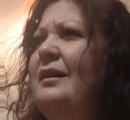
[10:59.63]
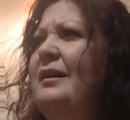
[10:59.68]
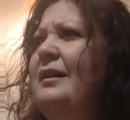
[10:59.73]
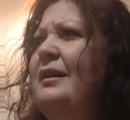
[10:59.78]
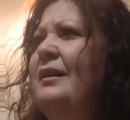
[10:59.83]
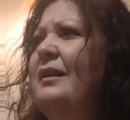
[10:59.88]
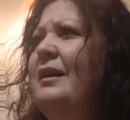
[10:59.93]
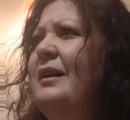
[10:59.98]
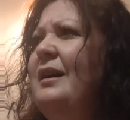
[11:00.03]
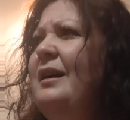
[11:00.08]

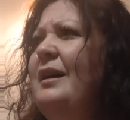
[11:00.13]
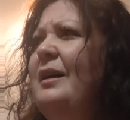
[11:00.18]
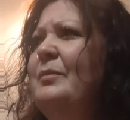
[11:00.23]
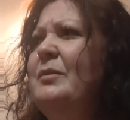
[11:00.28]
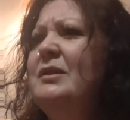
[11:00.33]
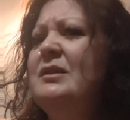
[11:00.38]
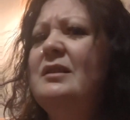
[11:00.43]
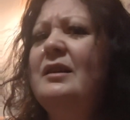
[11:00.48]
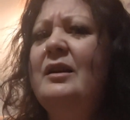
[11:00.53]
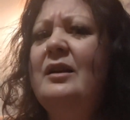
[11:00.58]
and I'm
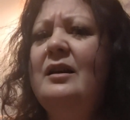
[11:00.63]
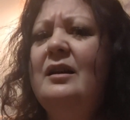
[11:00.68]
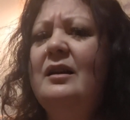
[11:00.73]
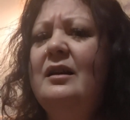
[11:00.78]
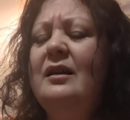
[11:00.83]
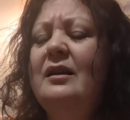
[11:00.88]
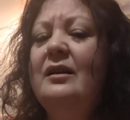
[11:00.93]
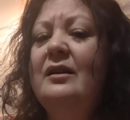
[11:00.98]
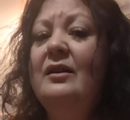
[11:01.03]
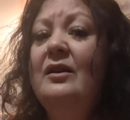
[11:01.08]
just like,
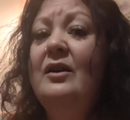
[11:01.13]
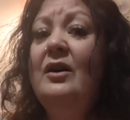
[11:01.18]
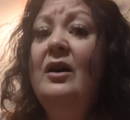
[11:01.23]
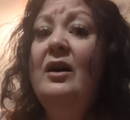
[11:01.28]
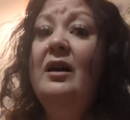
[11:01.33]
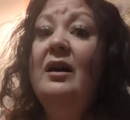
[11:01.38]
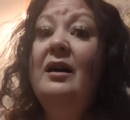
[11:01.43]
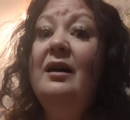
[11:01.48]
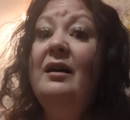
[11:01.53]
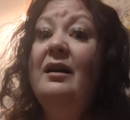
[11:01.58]

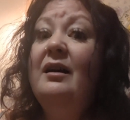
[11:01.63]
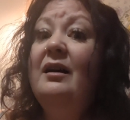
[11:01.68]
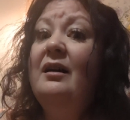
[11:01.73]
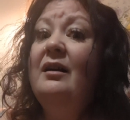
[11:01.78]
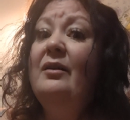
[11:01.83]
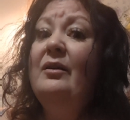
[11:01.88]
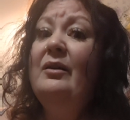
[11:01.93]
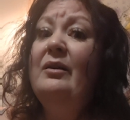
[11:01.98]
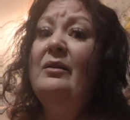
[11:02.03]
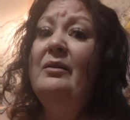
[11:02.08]

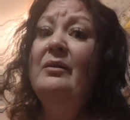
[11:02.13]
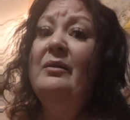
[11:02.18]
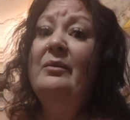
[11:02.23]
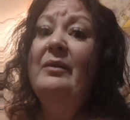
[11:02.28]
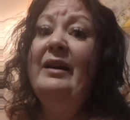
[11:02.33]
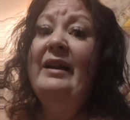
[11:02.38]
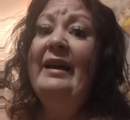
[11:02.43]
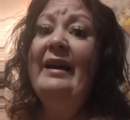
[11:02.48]
oh, what